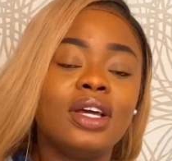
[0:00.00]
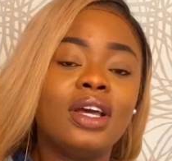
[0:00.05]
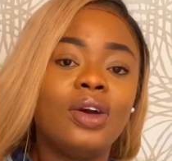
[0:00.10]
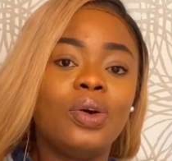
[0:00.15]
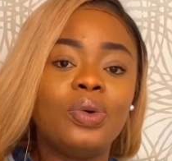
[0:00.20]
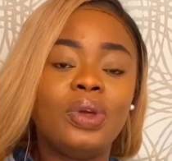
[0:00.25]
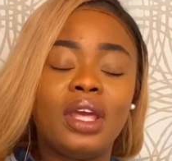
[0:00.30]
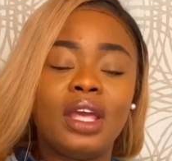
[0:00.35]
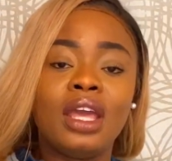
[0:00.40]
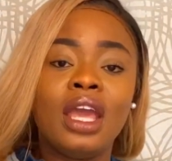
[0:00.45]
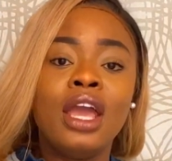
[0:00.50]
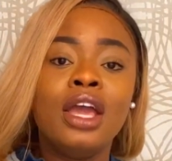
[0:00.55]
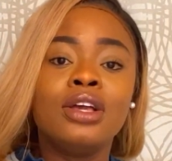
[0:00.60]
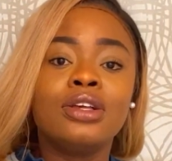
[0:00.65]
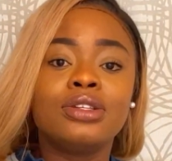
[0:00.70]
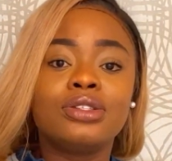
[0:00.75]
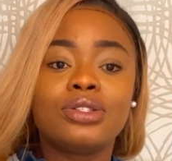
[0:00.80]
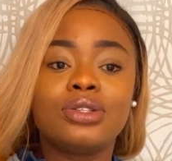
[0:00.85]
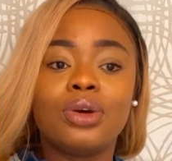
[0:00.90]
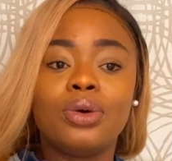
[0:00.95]
Okay,
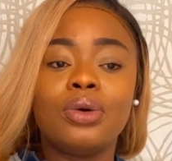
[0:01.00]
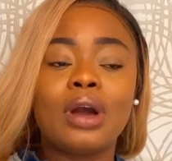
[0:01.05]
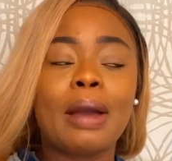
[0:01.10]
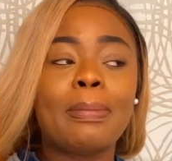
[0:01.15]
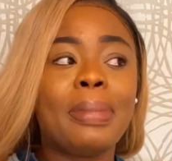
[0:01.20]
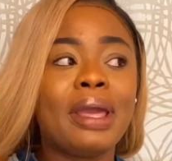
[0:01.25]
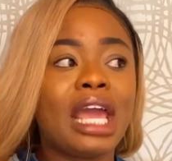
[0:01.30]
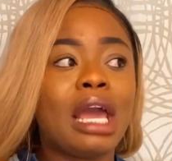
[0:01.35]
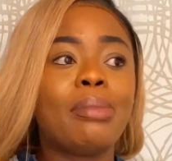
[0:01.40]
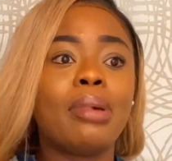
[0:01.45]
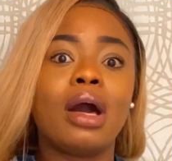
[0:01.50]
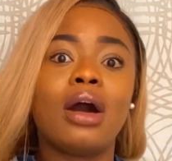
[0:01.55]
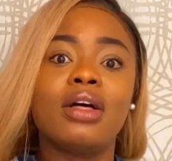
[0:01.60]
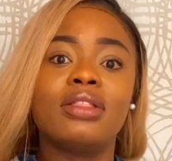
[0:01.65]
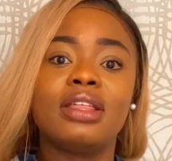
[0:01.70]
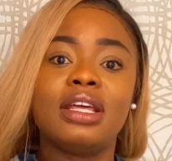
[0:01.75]
so I pay about